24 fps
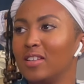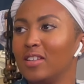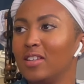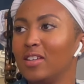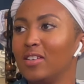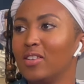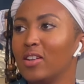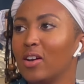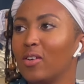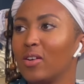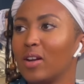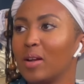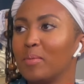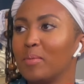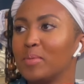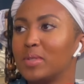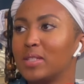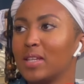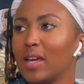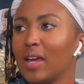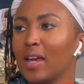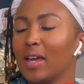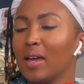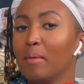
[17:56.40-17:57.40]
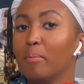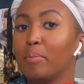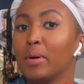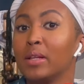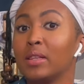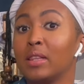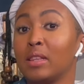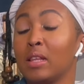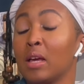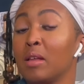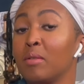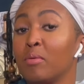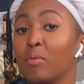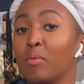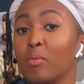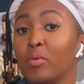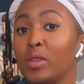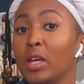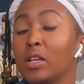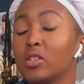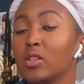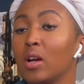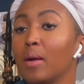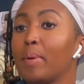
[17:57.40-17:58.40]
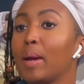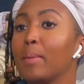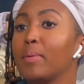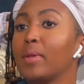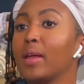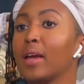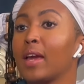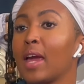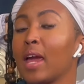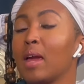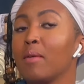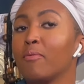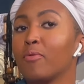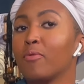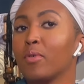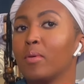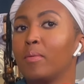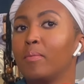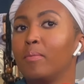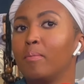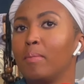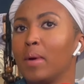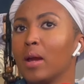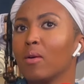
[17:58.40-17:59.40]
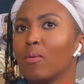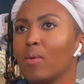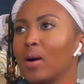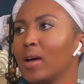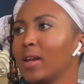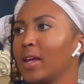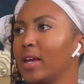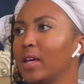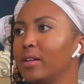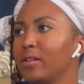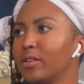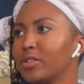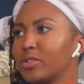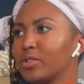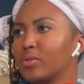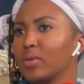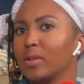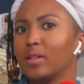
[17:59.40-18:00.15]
You know what I'm saying? But these aren't people that came from marijuana industry.